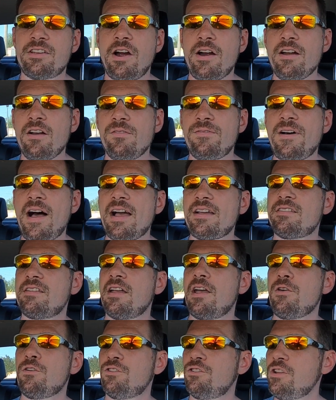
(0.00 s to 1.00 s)
Tar Heel Fox
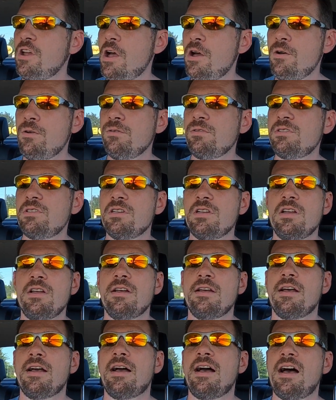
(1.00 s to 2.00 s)
to go to shows
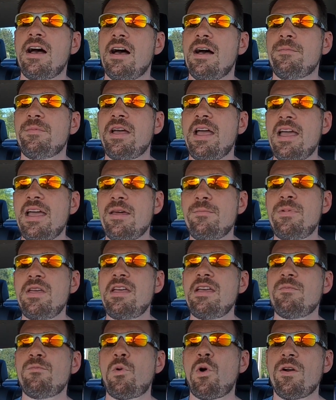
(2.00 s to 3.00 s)
and
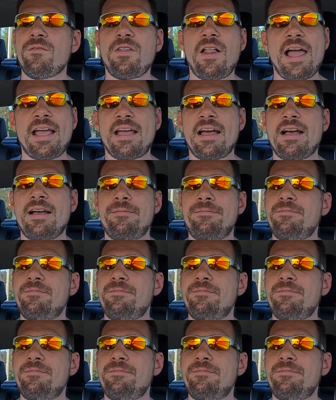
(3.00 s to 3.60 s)
be more of like